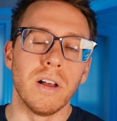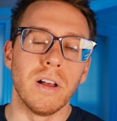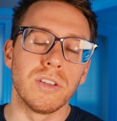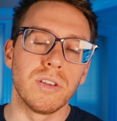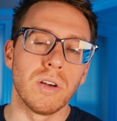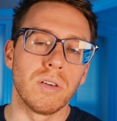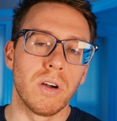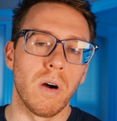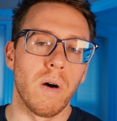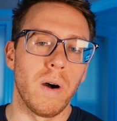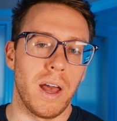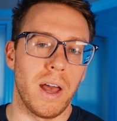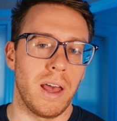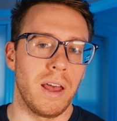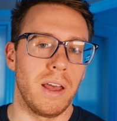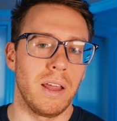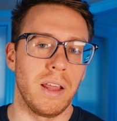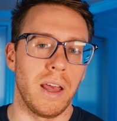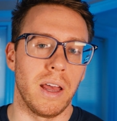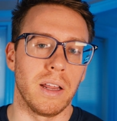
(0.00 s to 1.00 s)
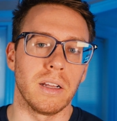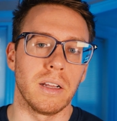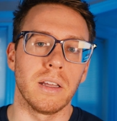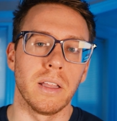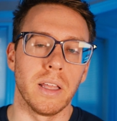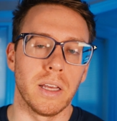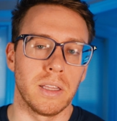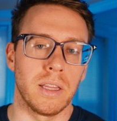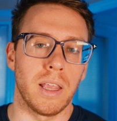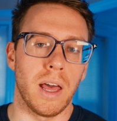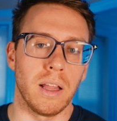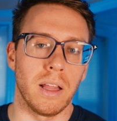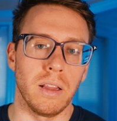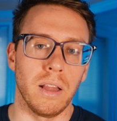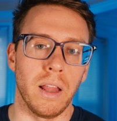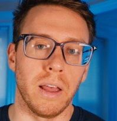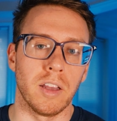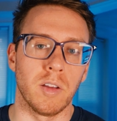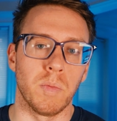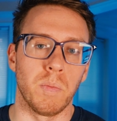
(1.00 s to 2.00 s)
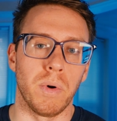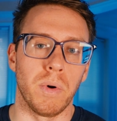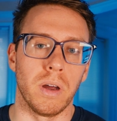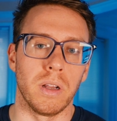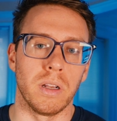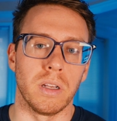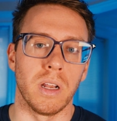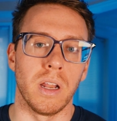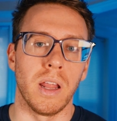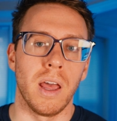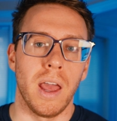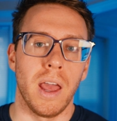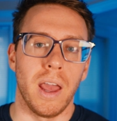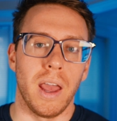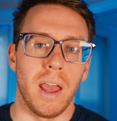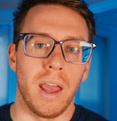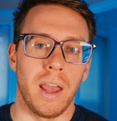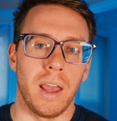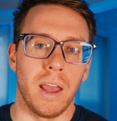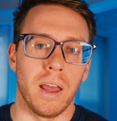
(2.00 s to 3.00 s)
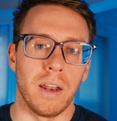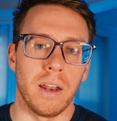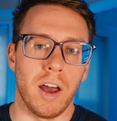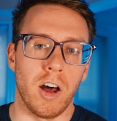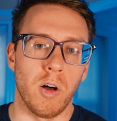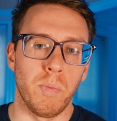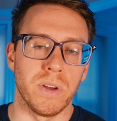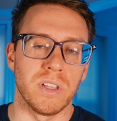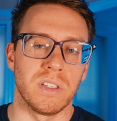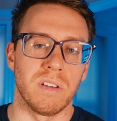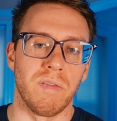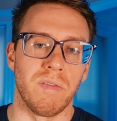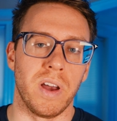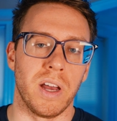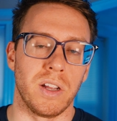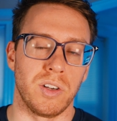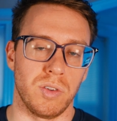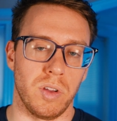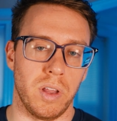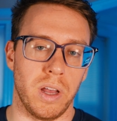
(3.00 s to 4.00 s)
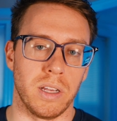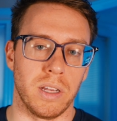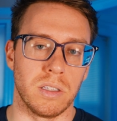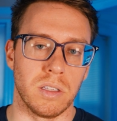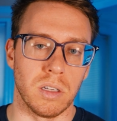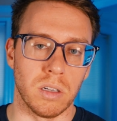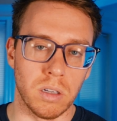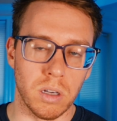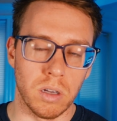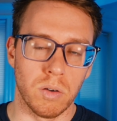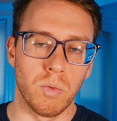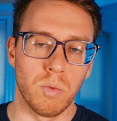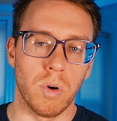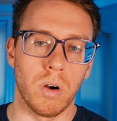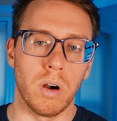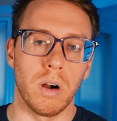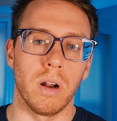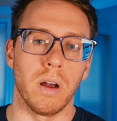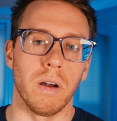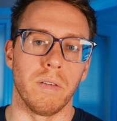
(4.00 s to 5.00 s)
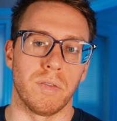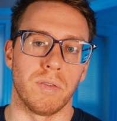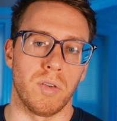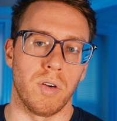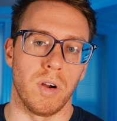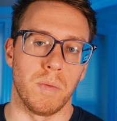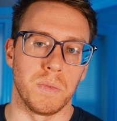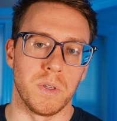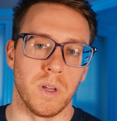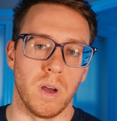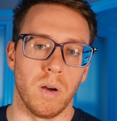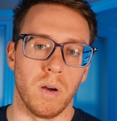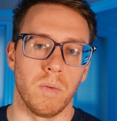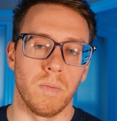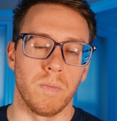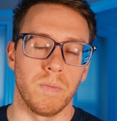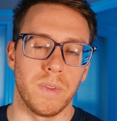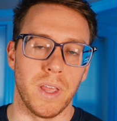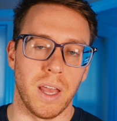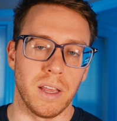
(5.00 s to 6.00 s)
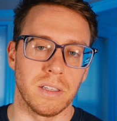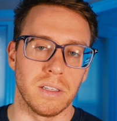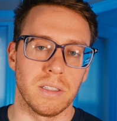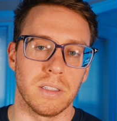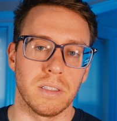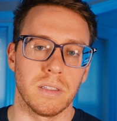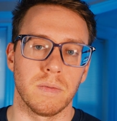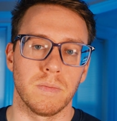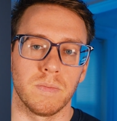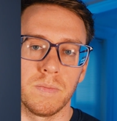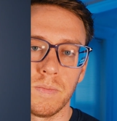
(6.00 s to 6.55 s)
so go ahead and click that like button and help us evangelize the good word of crypto. Thanks.